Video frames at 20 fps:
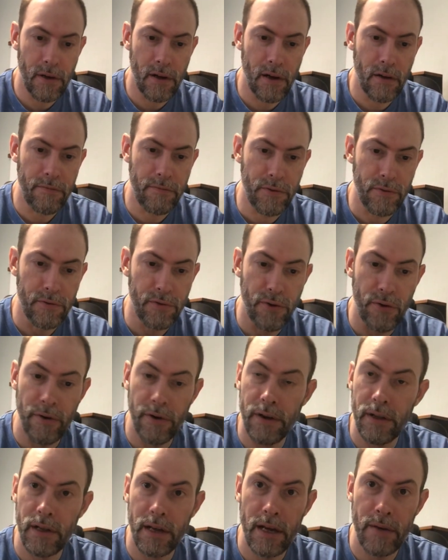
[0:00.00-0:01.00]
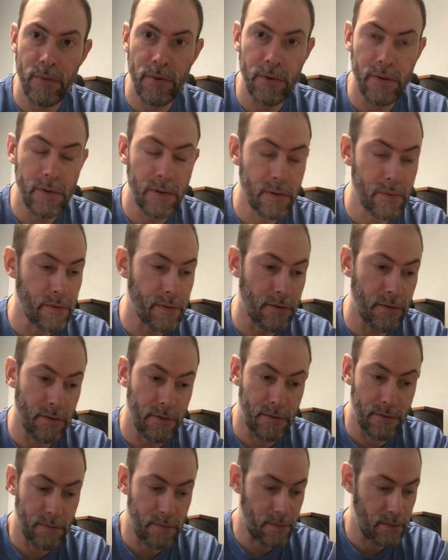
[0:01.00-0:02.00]
a Futura label, which
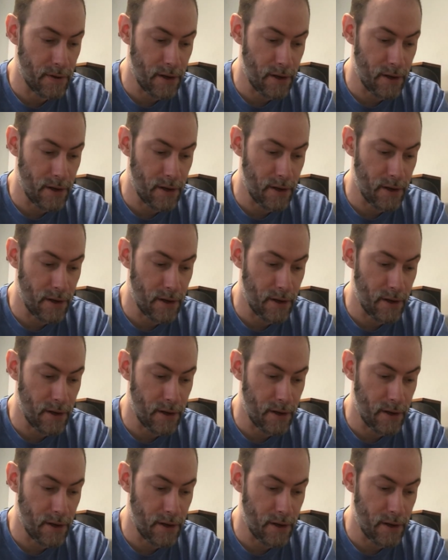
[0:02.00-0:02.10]
is